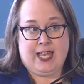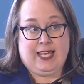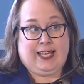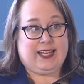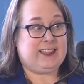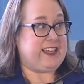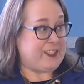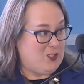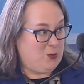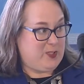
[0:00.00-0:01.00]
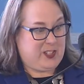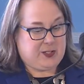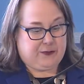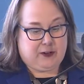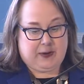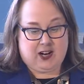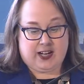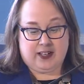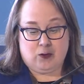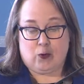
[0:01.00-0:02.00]
And thanks to Results for
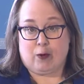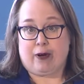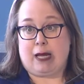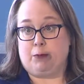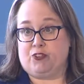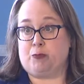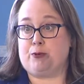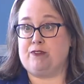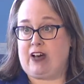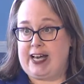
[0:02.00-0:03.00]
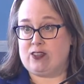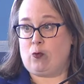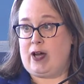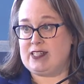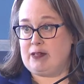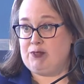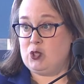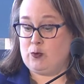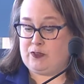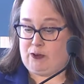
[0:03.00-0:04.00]
America, we were able to provide the YW
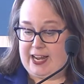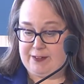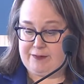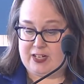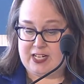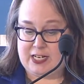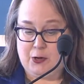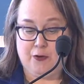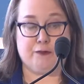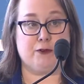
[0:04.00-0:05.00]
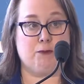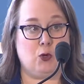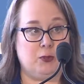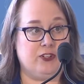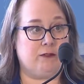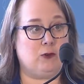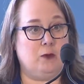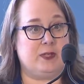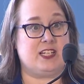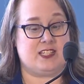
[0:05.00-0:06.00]
with grant funding for mobile
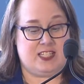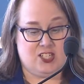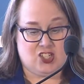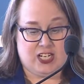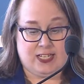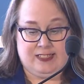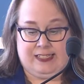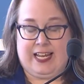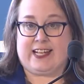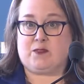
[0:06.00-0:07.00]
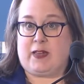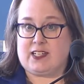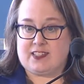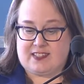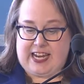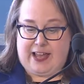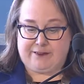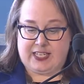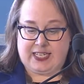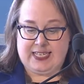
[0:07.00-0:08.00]
enrollment and teaching, expanded
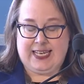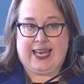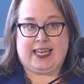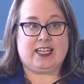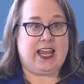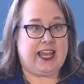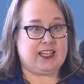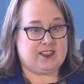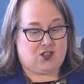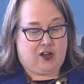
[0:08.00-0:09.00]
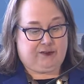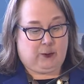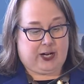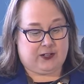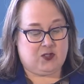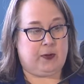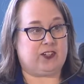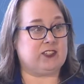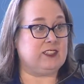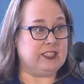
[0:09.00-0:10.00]
staffing, and enhanced software to better
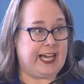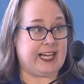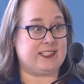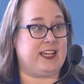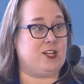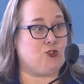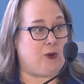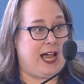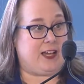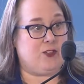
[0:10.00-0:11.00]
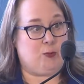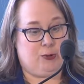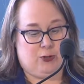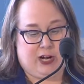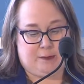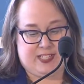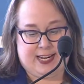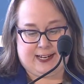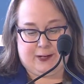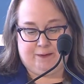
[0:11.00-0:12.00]
collect and track their program data.